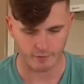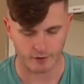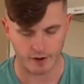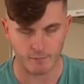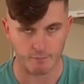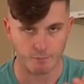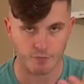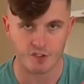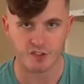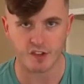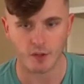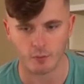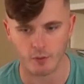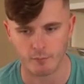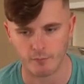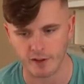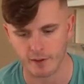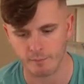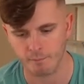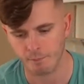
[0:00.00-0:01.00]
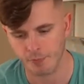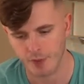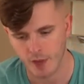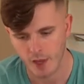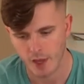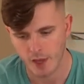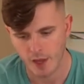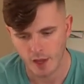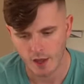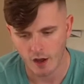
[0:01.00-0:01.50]
right? Stick with me.
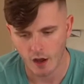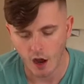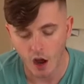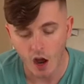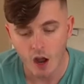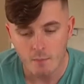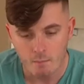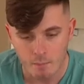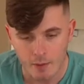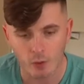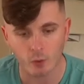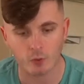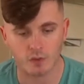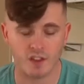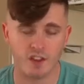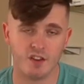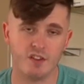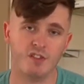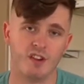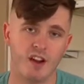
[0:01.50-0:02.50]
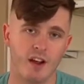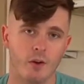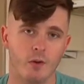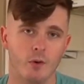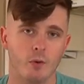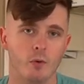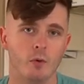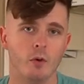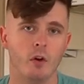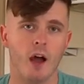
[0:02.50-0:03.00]
I built this
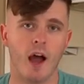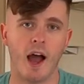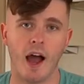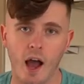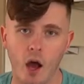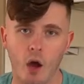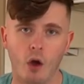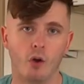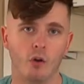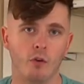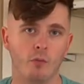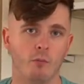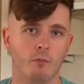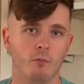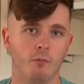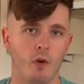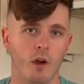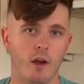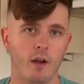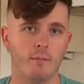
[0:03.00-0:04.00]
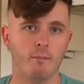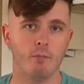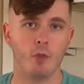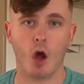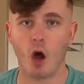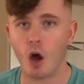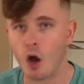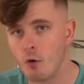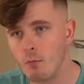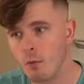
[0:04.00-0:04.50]
channel at home, right?
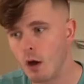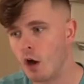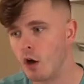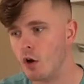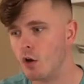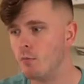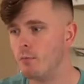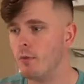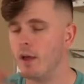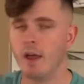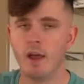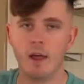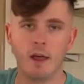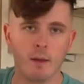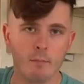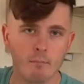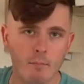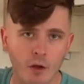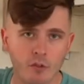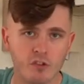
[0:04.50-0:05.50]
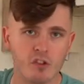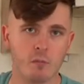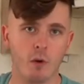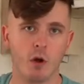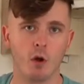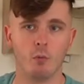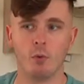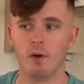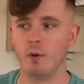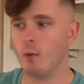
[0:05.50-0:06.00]
Home, Melton
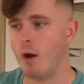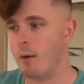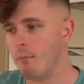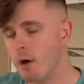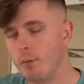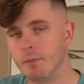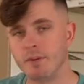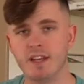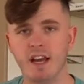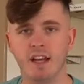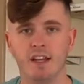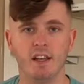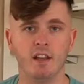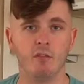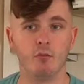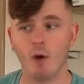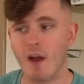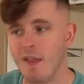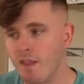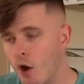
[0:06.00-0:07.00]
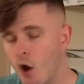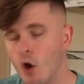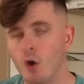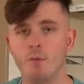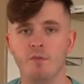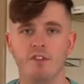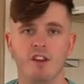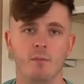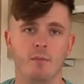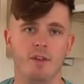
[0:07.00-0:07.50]
Mowbray, where mum and dad live, where the
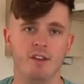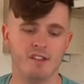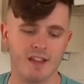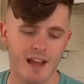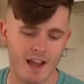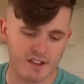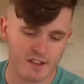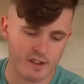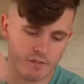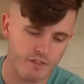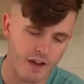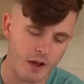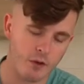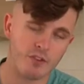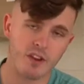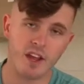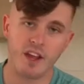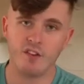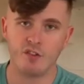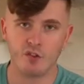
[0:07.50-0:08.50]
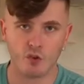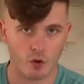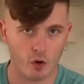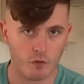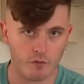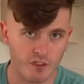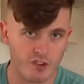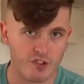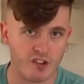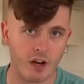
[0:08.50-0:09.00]
home gym is. That is the foundation
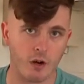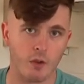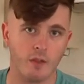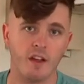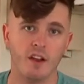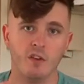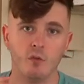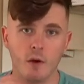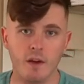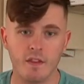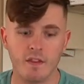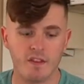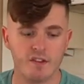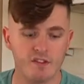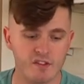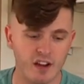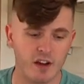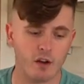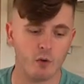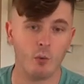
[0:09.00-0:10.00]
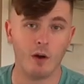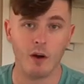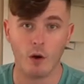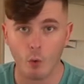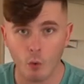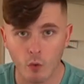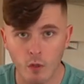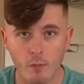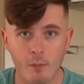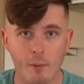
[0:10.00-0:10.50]
of this channel. That is where this channel, where
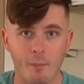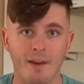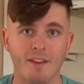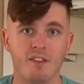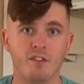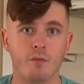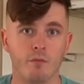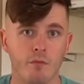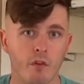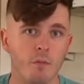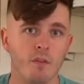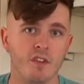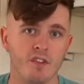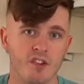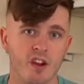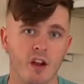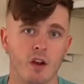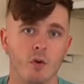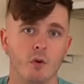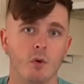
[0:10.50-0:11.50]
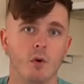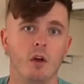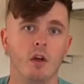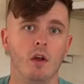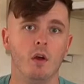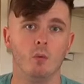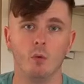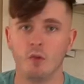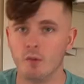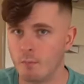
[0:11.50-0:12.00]
all the momentum from this channel
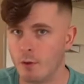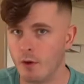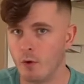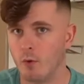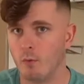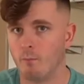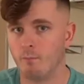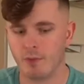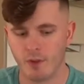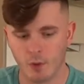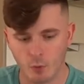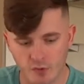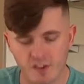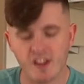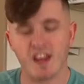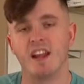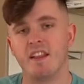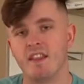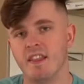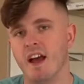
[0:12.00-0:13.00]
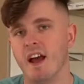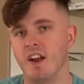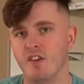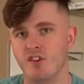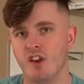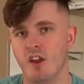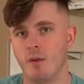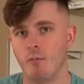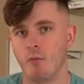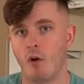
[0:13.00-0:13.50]
was built, was in that
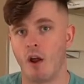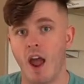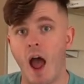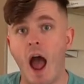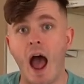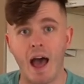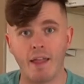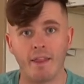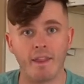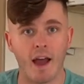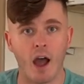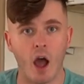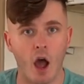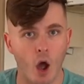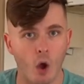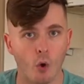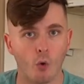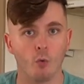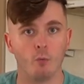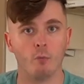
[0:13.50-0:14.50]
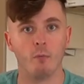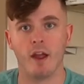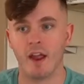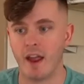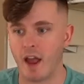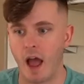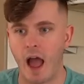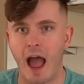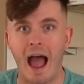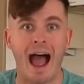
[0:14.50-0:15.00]
gym, right? At that home,
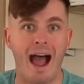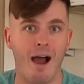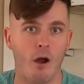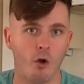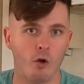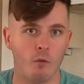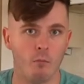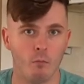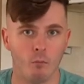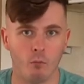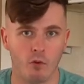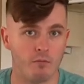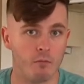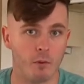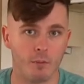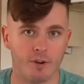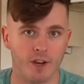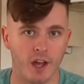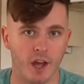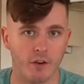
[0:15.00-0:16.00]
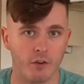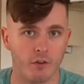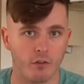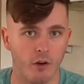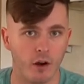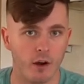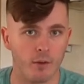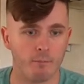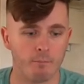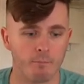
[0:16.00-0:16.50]
at home with mum and dad,
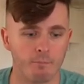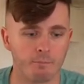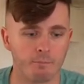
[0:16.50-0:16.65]
right?